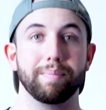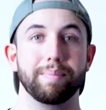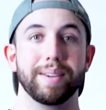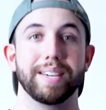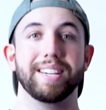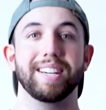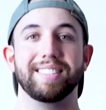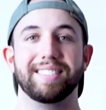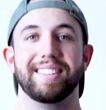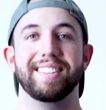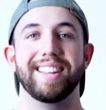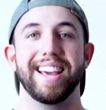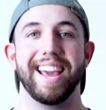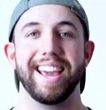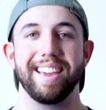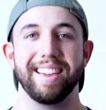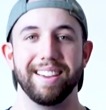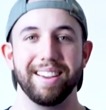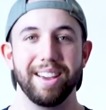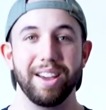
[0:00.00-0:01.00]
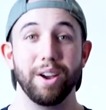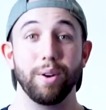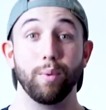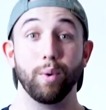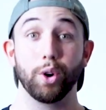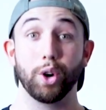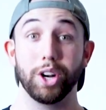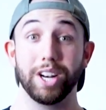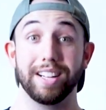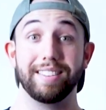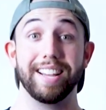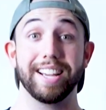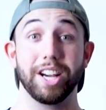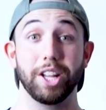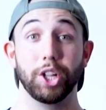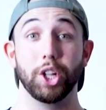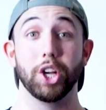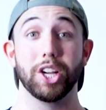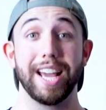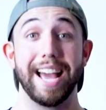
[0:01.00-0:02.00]
Because today, we're gonna take a
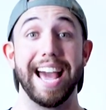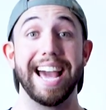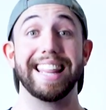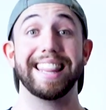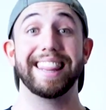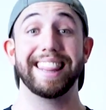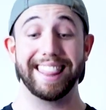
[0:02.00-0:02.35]
look at